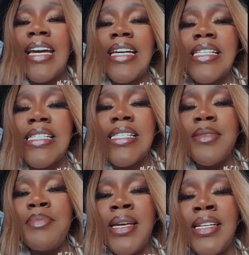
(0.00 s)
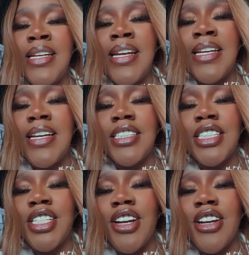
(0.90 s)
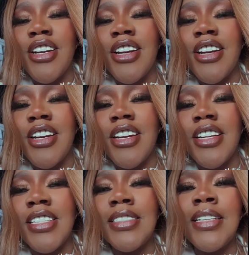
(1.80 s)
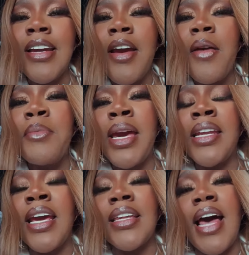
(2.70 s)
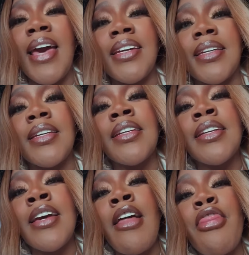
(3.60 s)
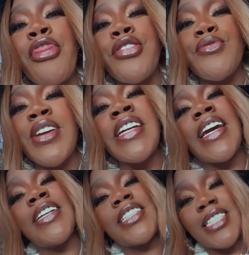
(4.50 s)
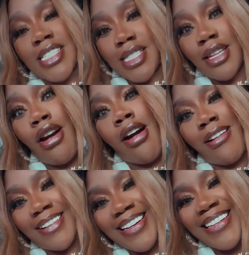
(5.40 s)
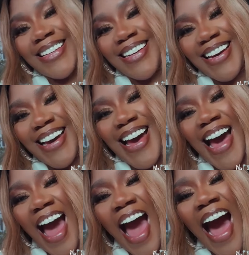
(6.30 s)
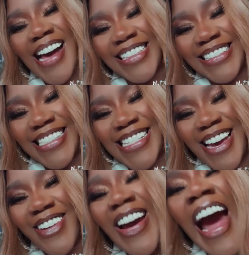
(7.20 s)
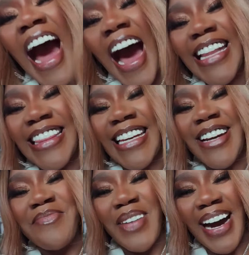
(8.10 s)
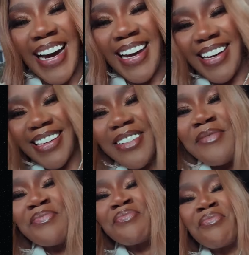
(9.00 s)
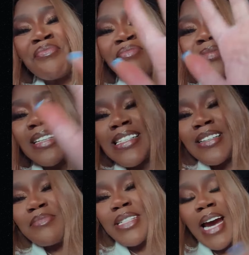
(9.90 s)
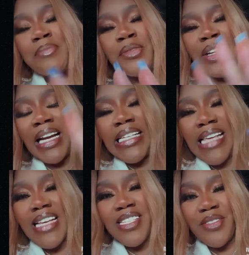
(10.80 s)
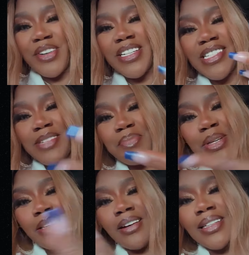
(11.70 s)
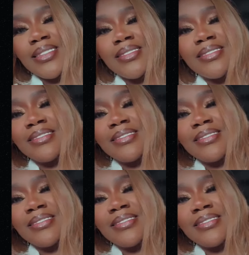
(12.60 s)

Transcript: it's a miniature, meaning like 3 inches long. So I think I'm buying some type of an accessory to put on